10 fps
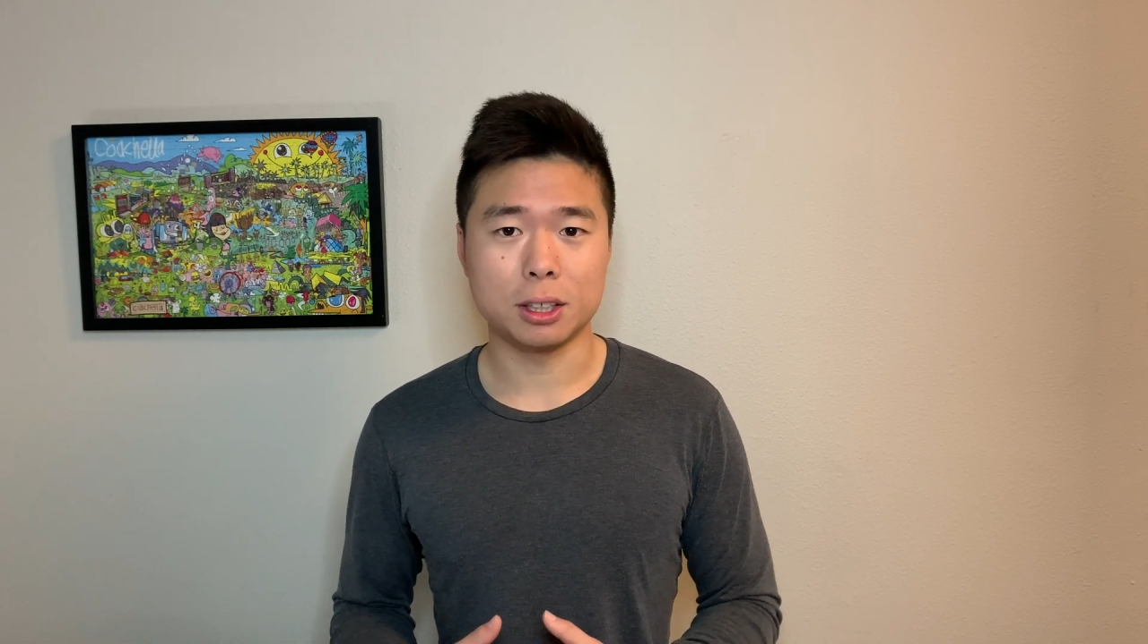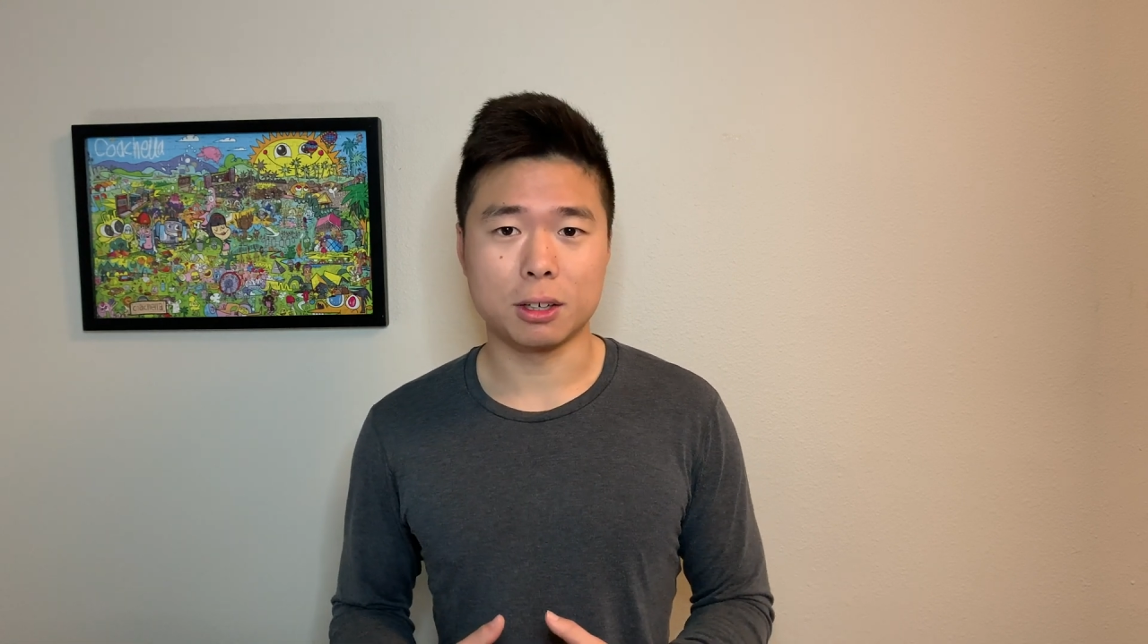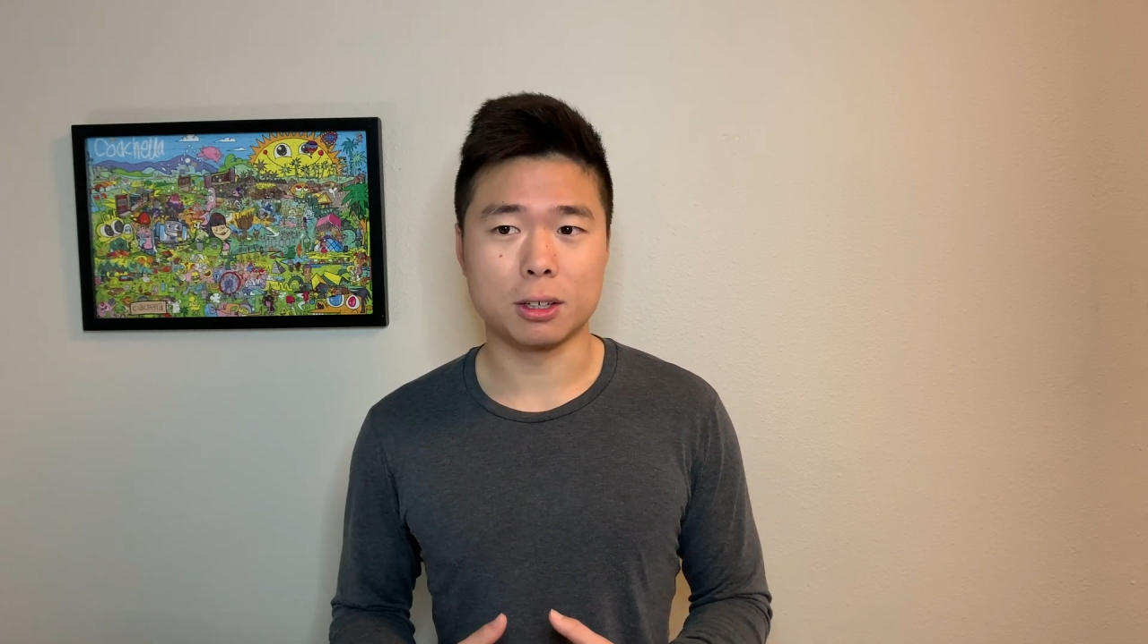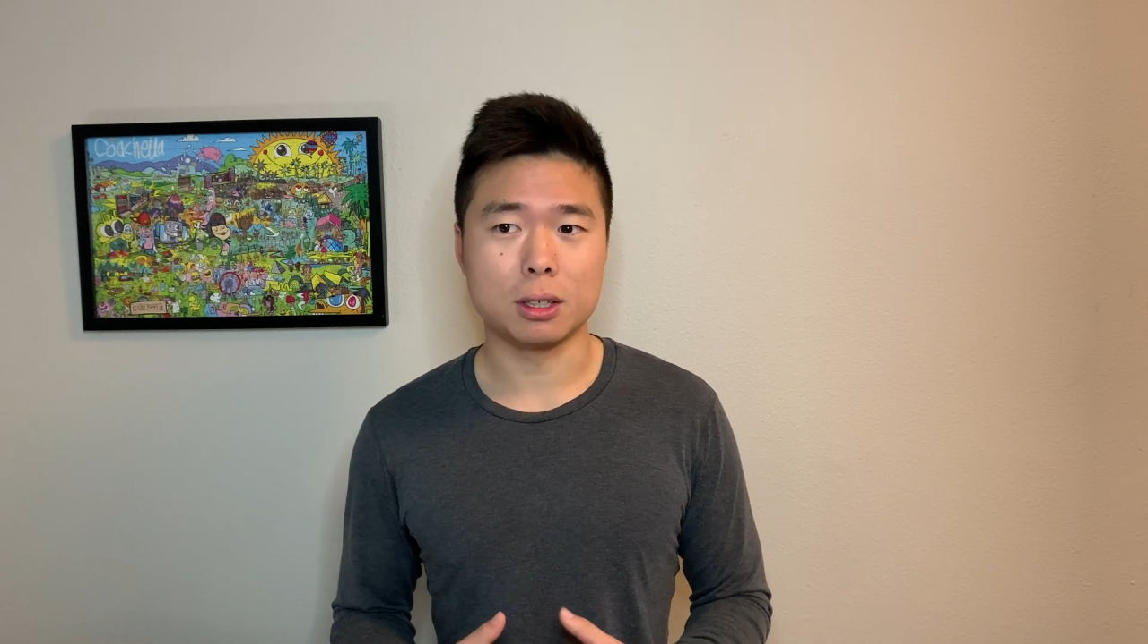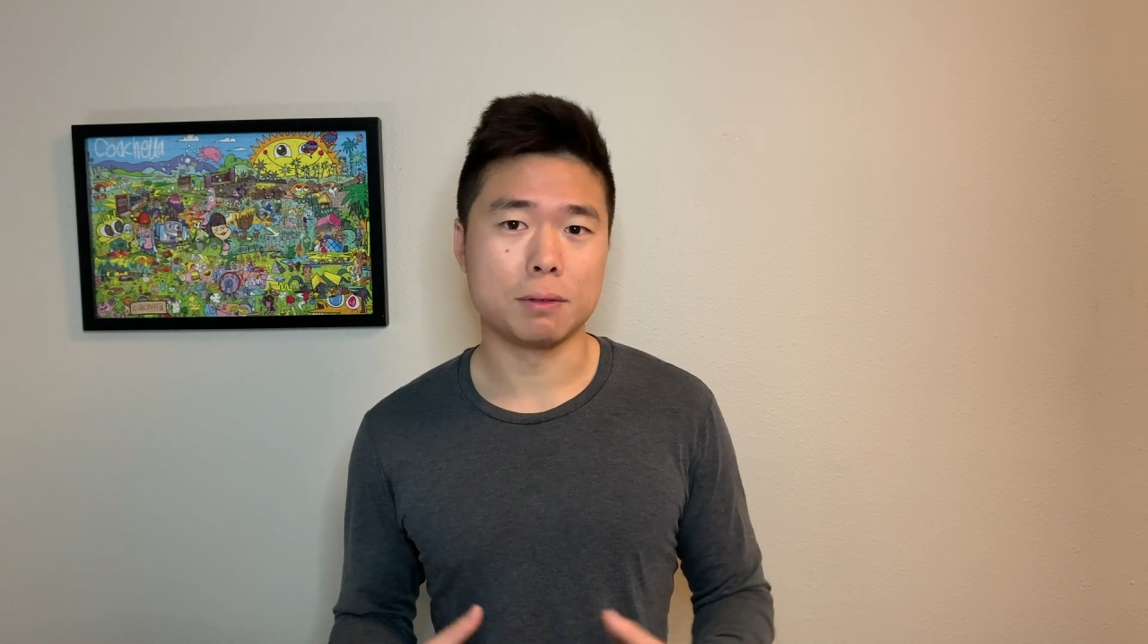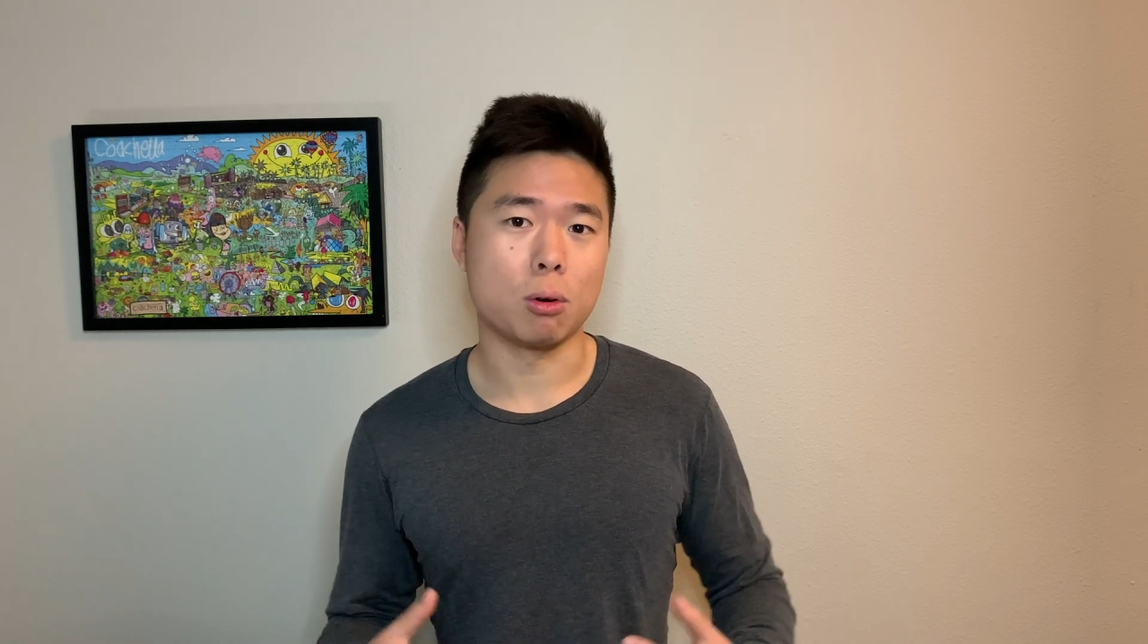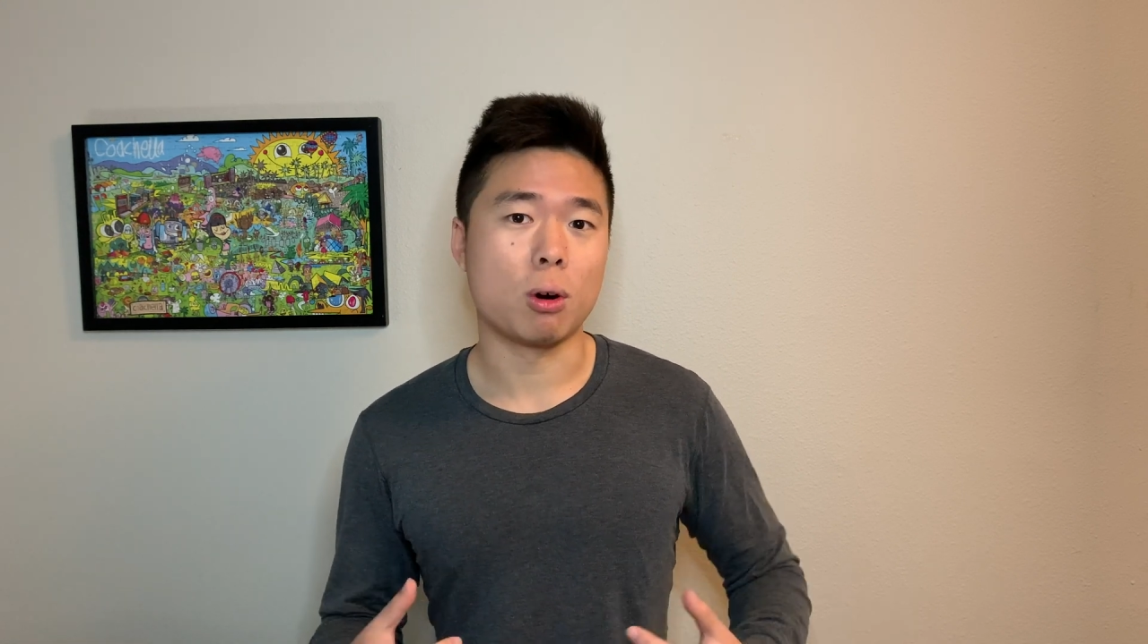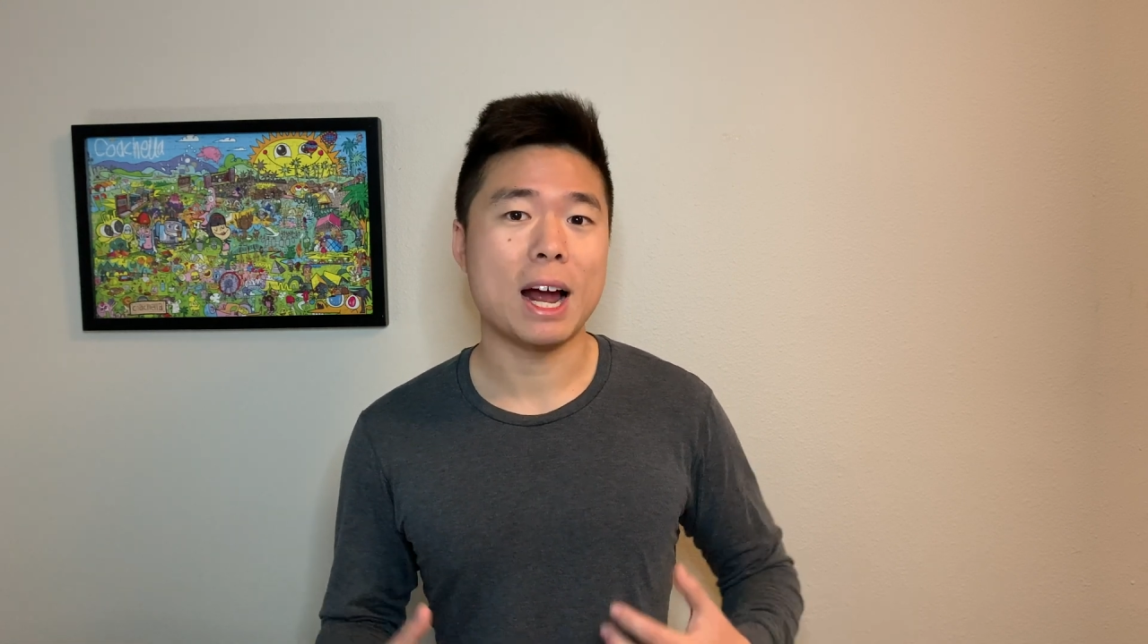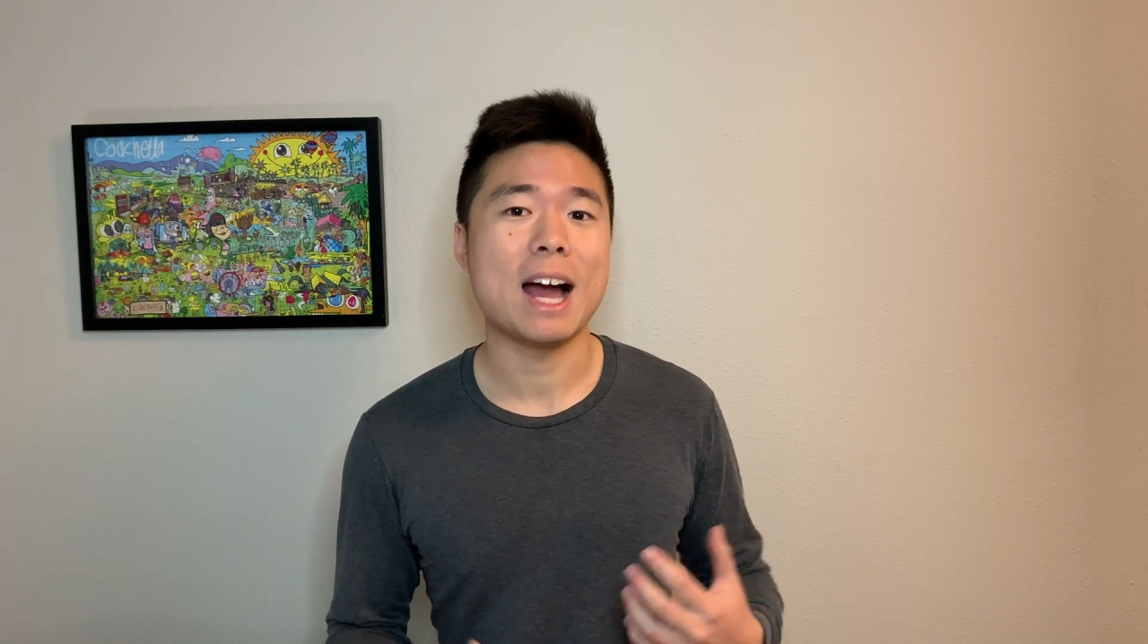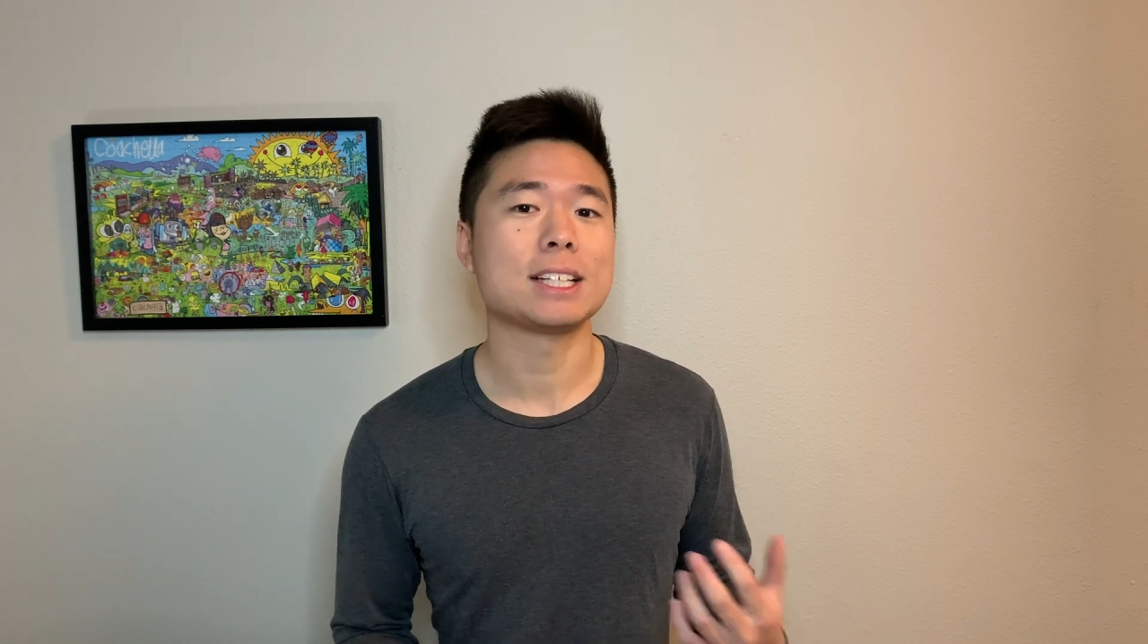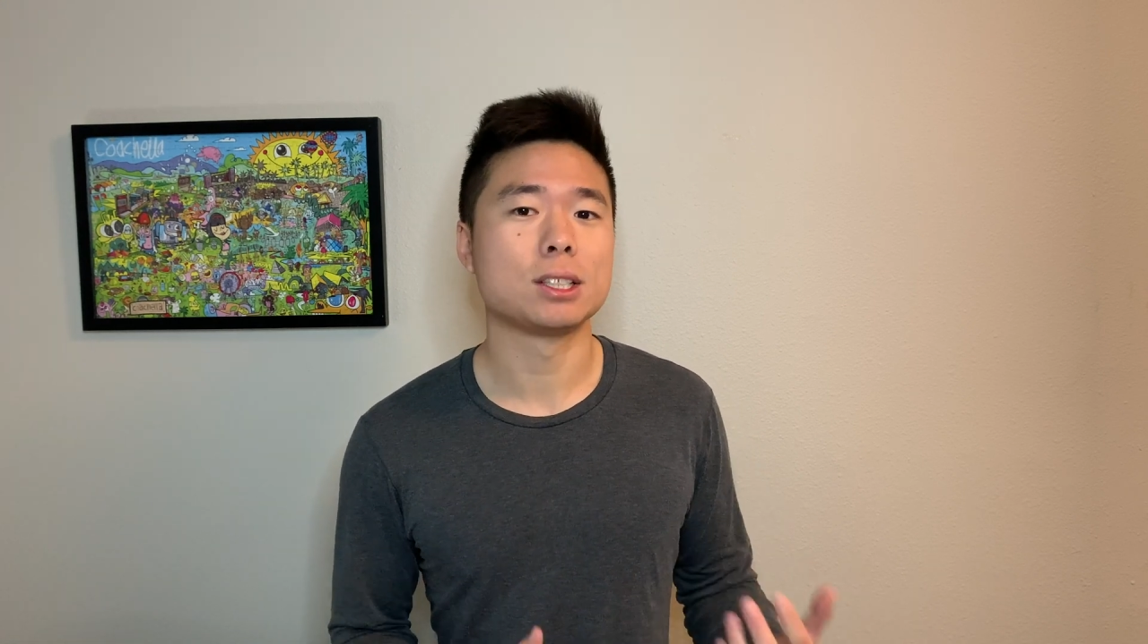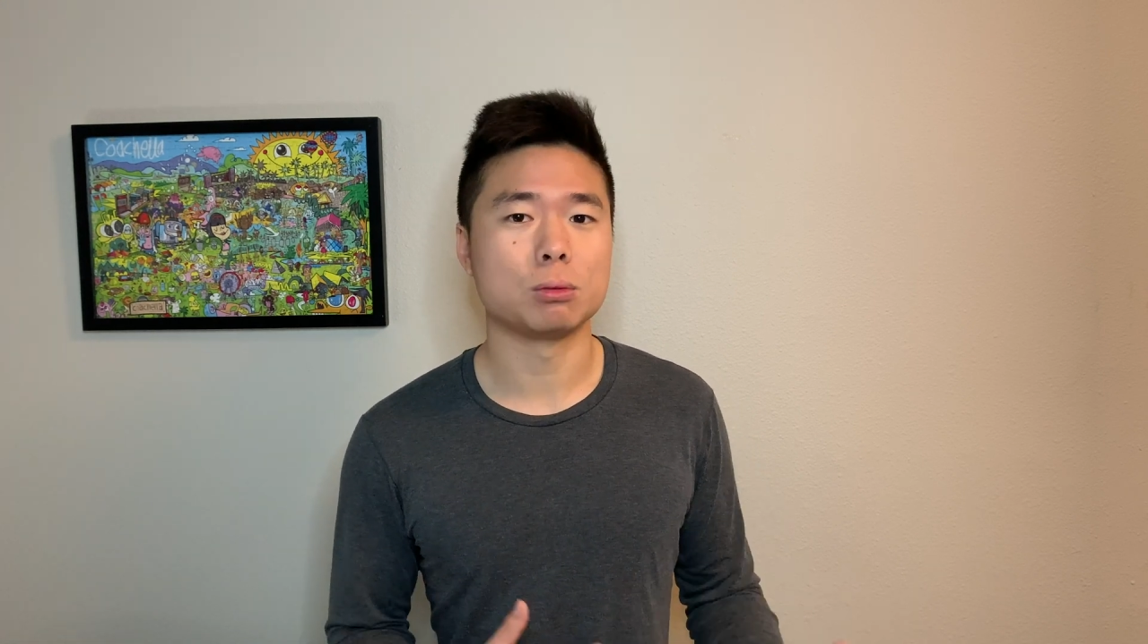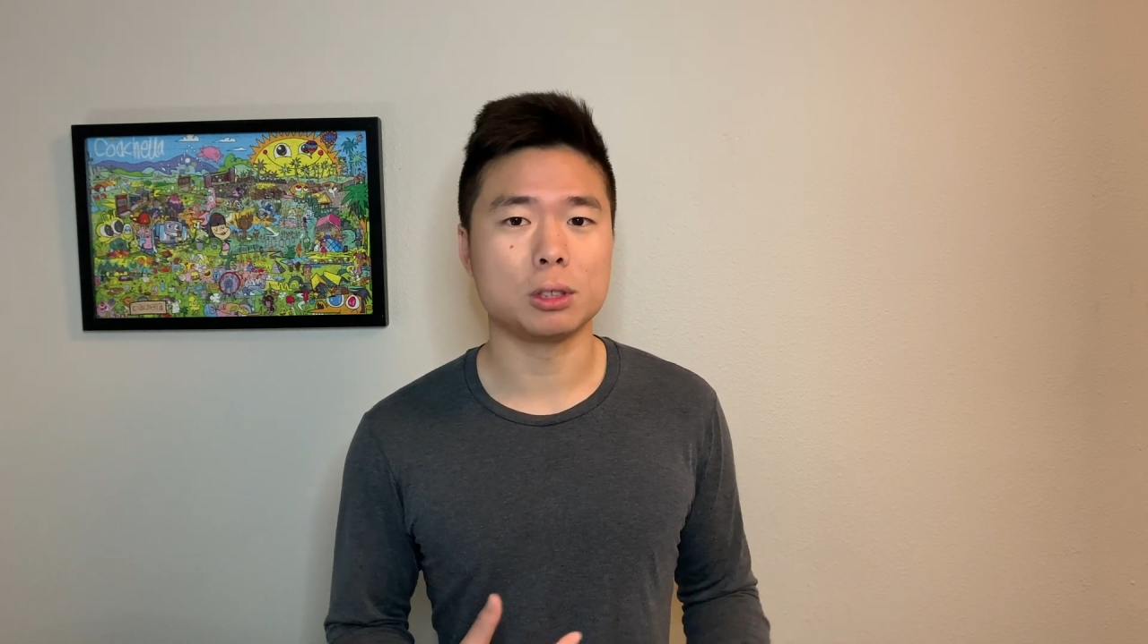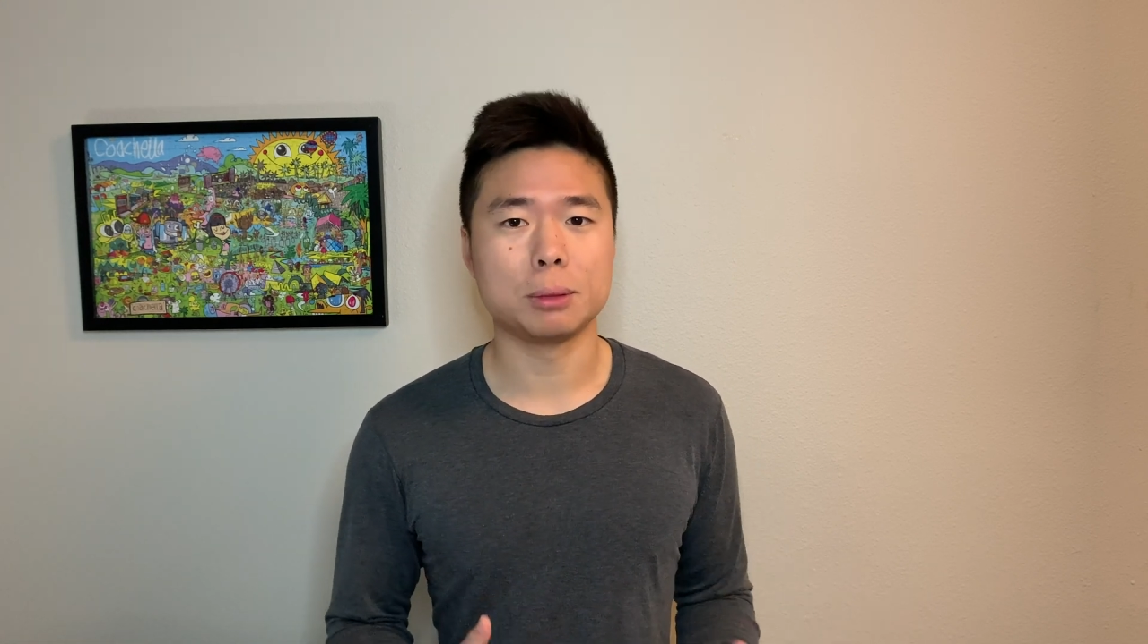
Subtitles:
heard of or hasn't really